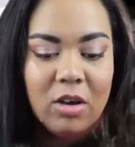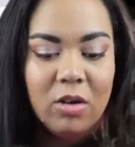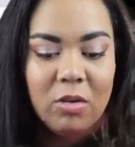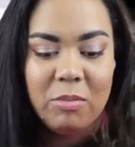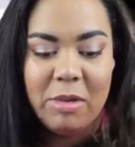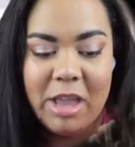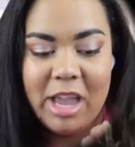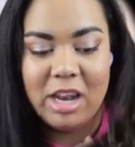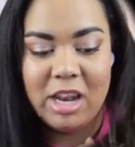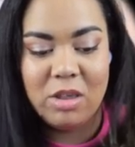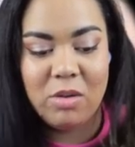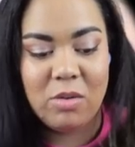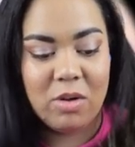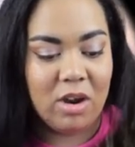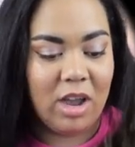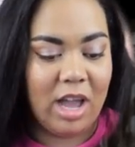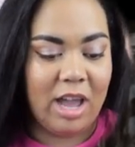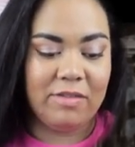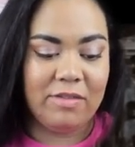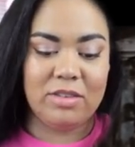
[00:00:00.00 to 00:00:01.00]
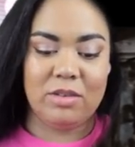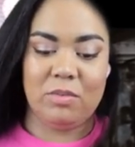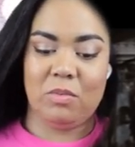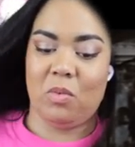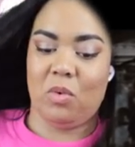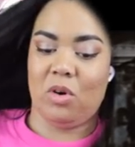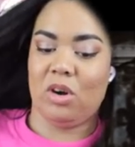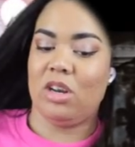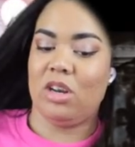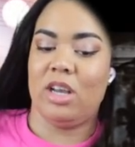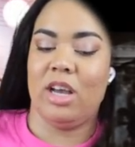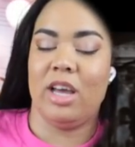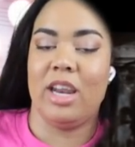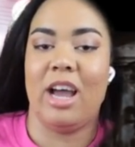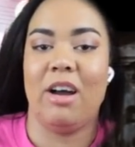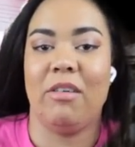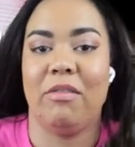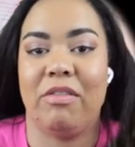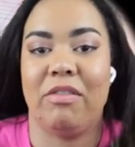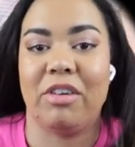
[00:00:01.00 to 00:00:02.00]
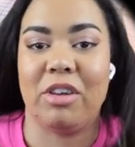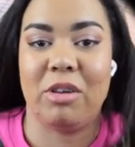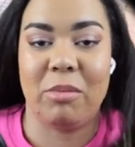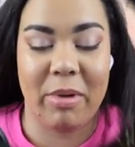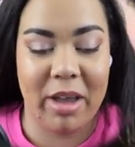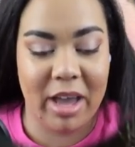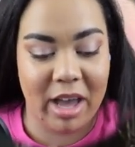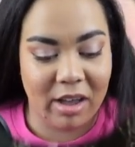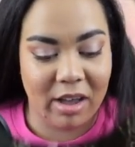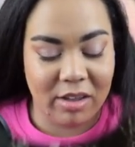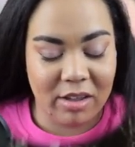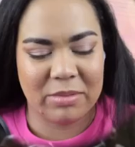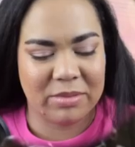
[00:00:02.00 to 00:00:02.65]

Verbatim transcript: Oh man, you are have some work cut out for you, pal.